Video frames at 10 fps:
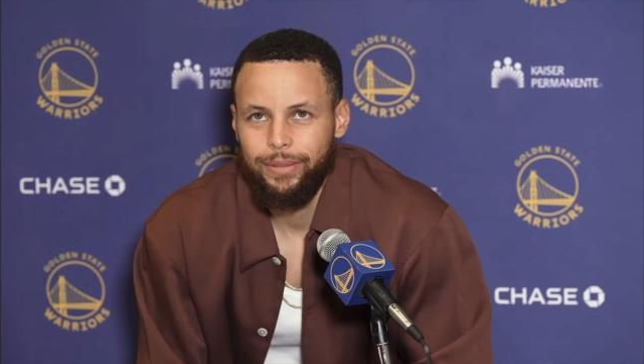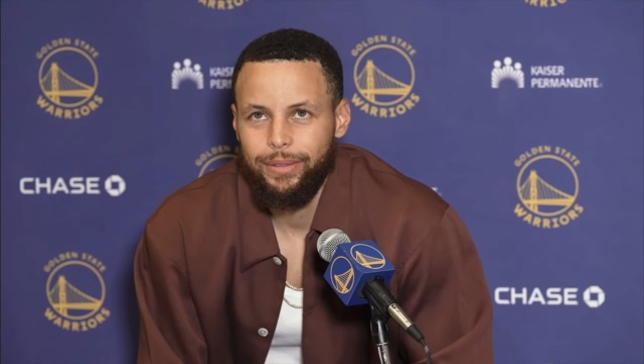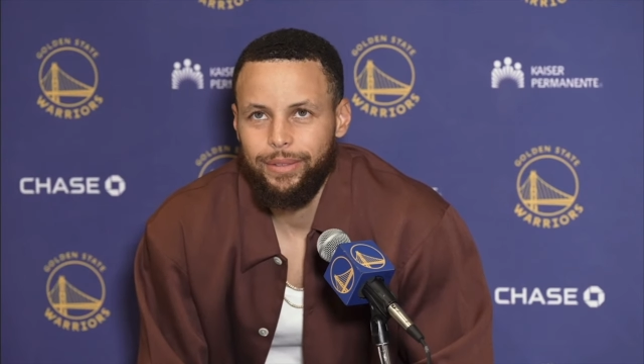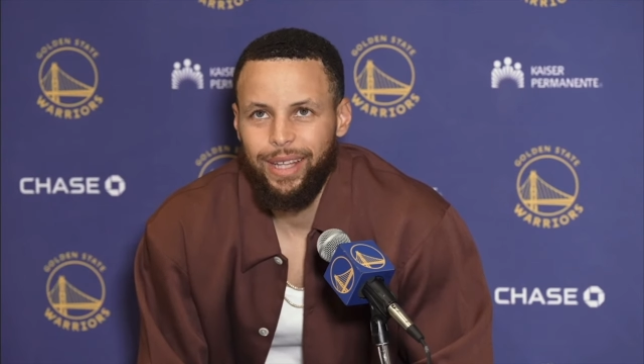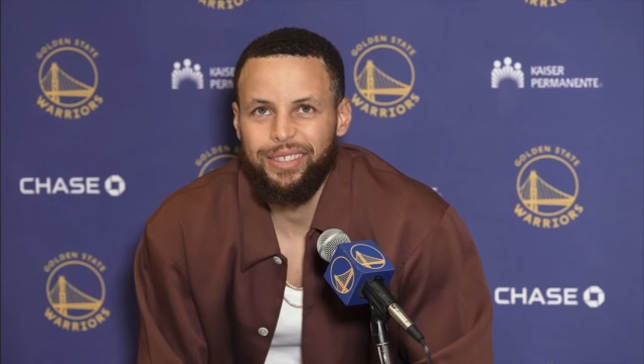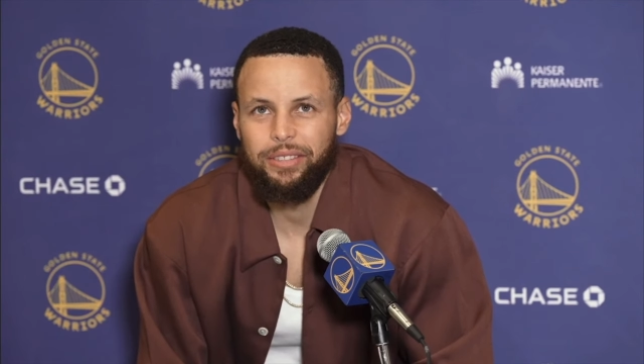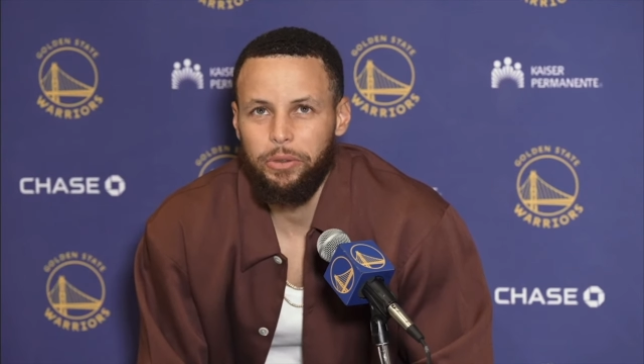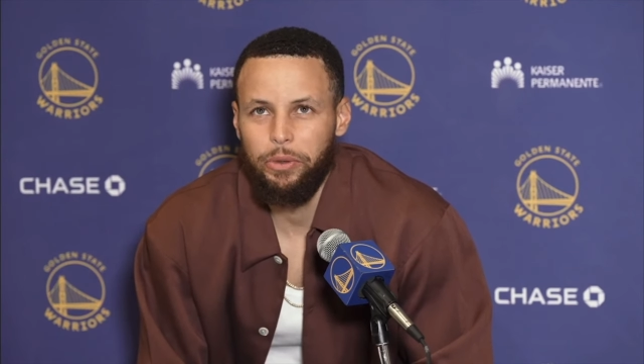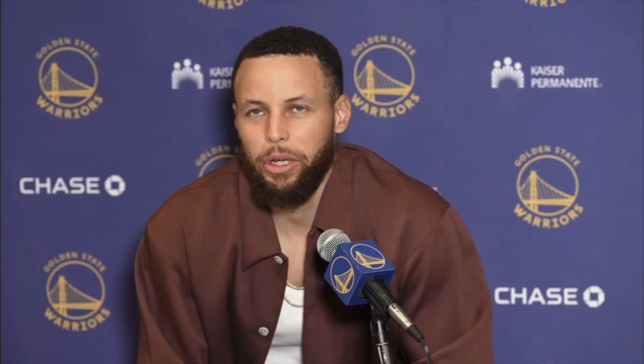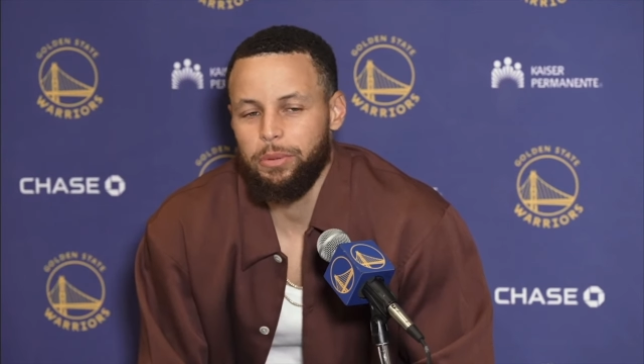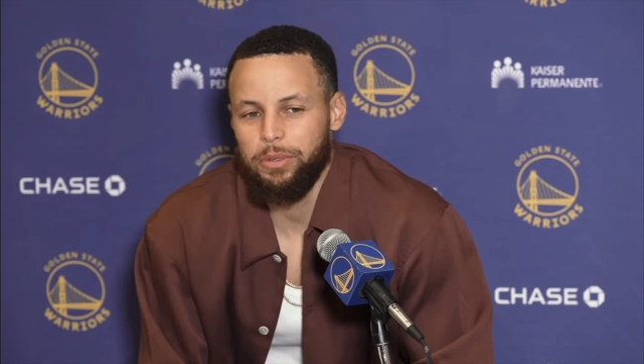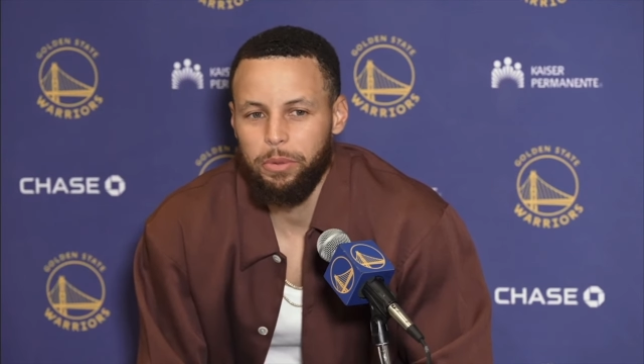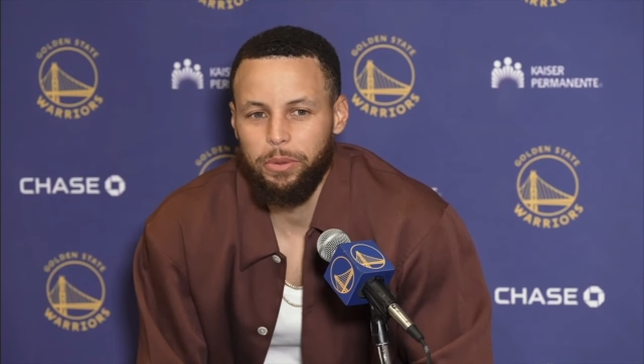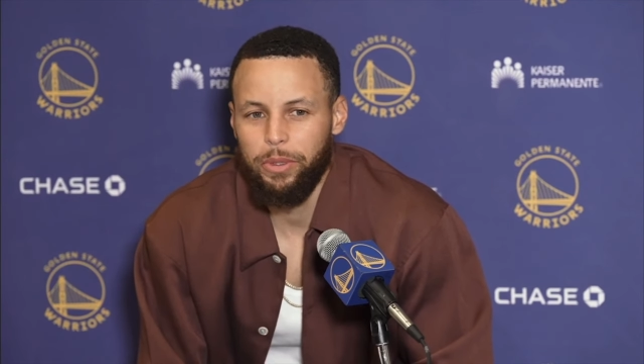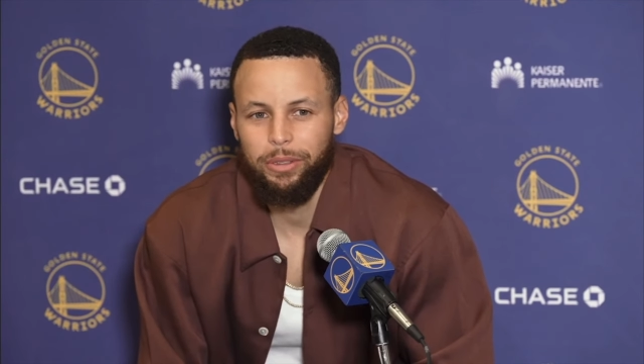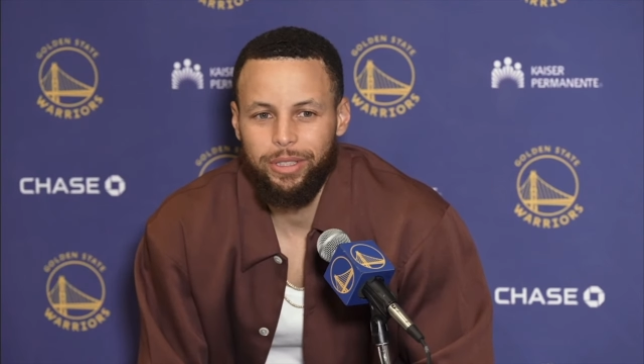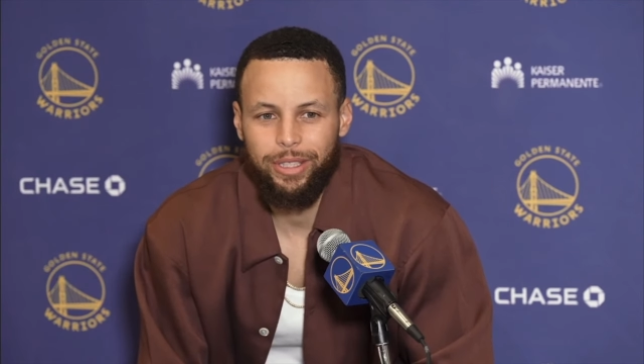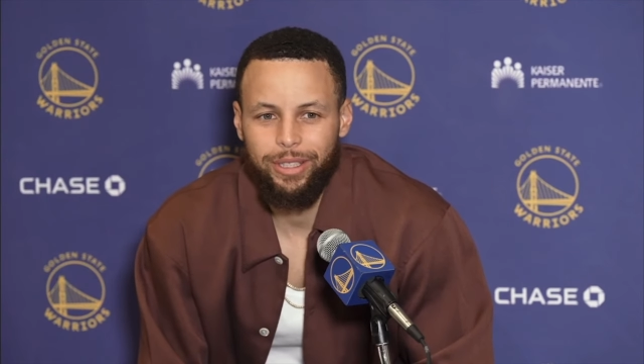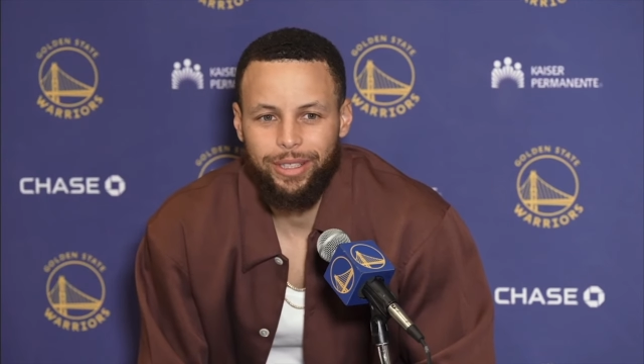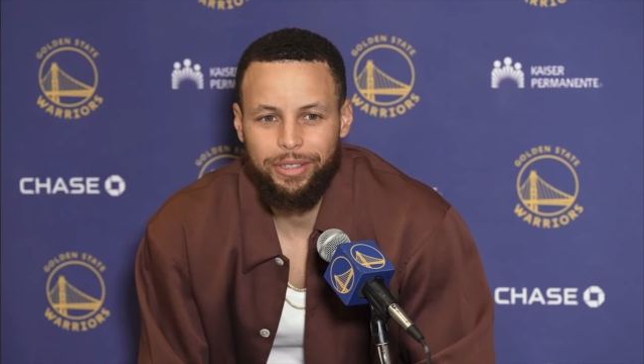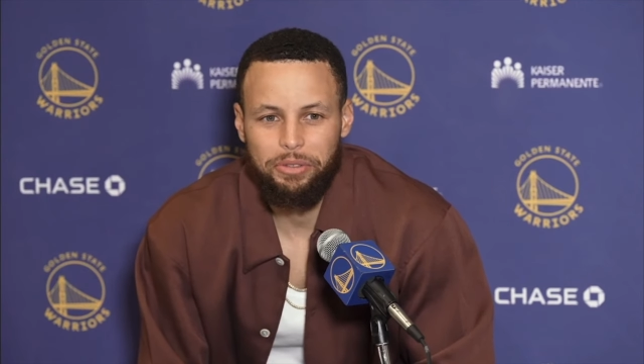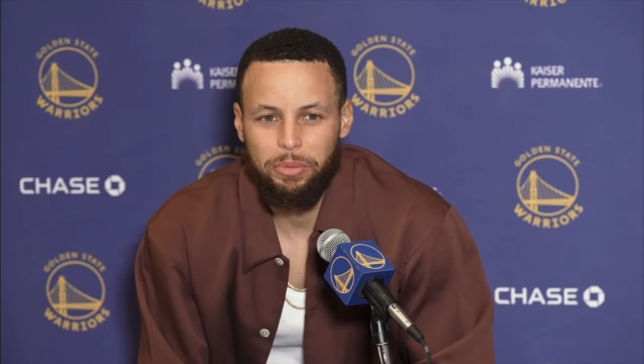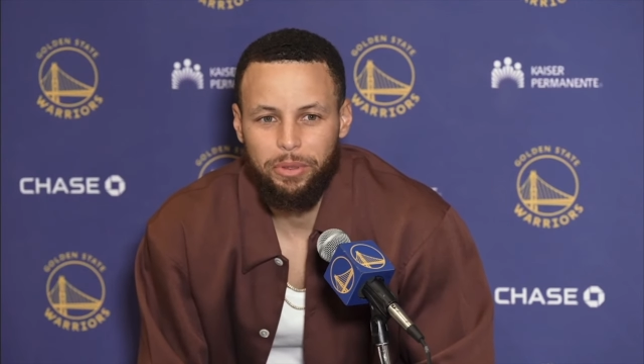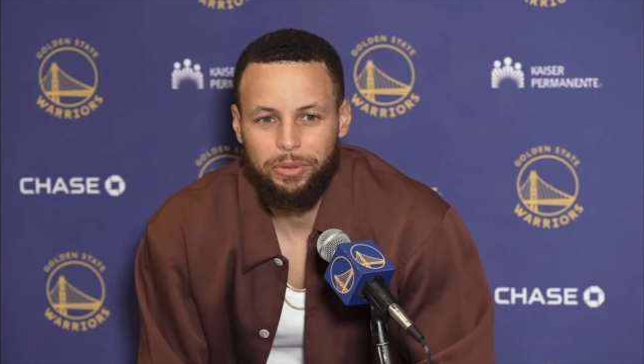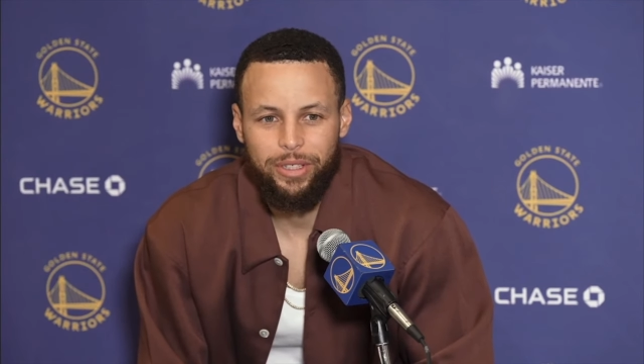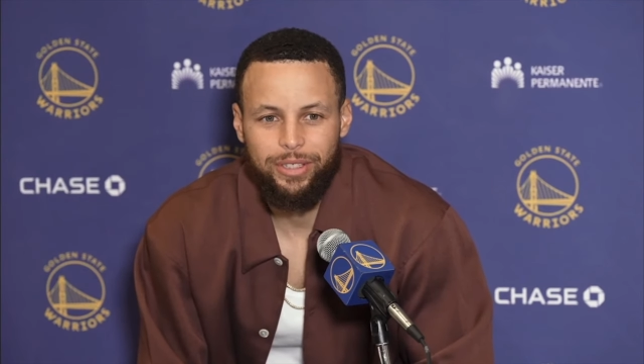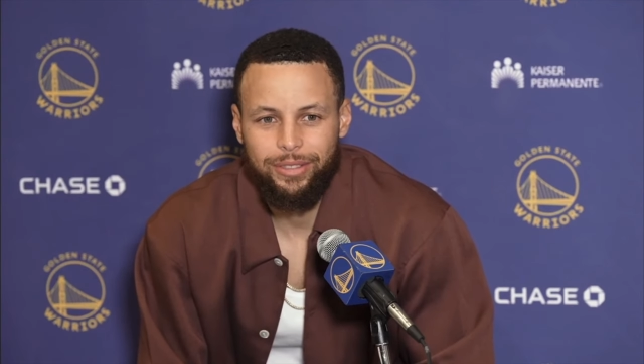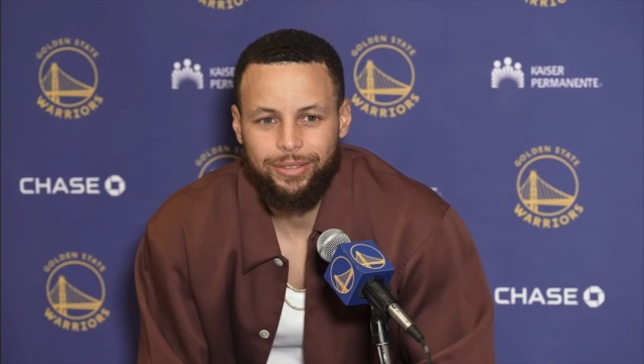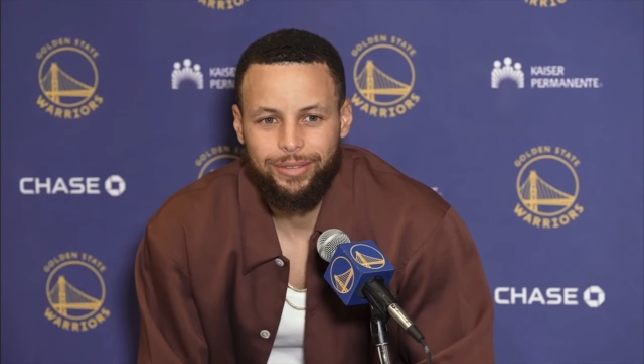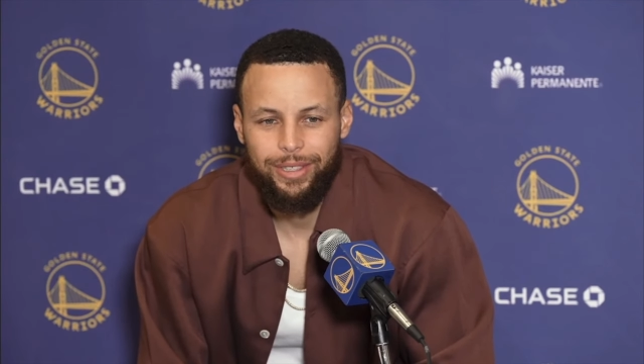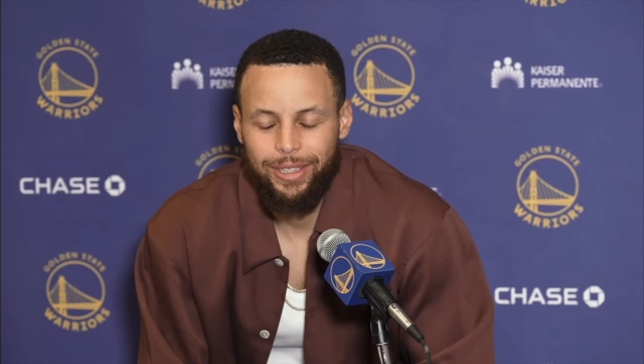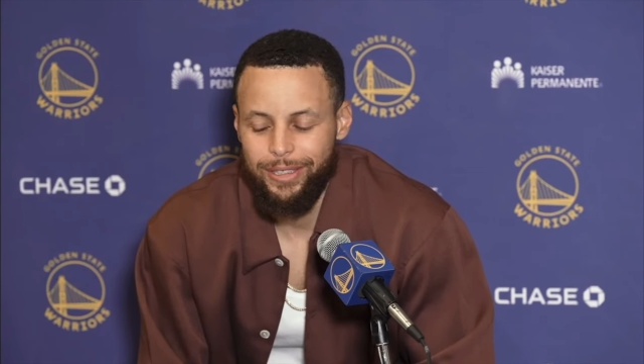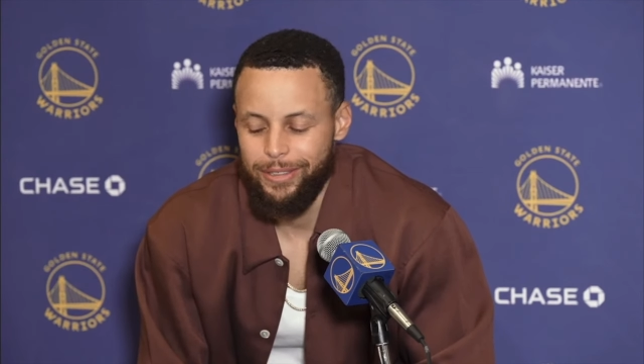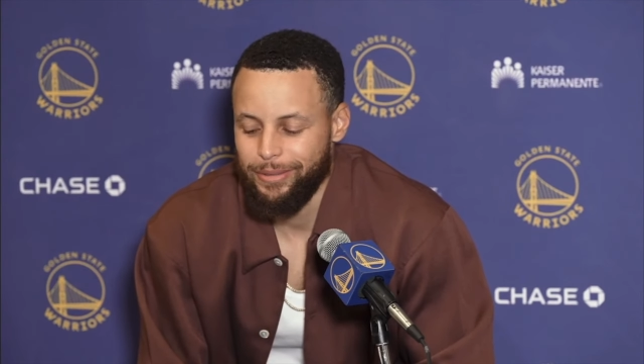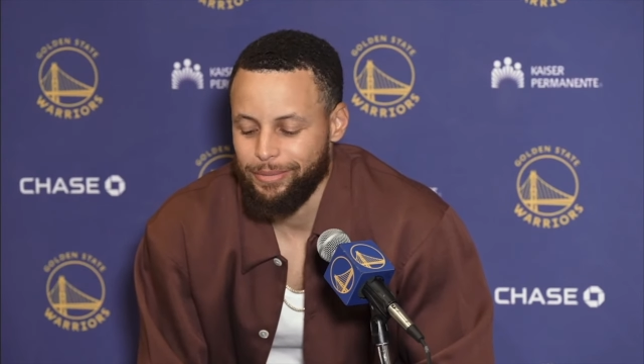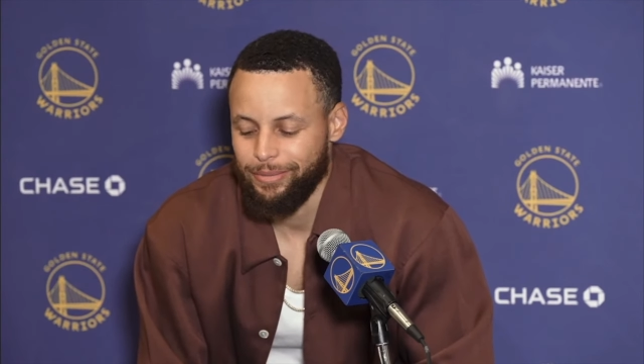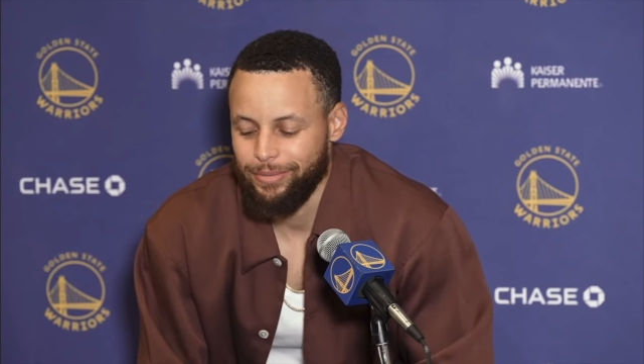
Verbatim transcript: That stuff helps, but we don't need any extra motivation. Um,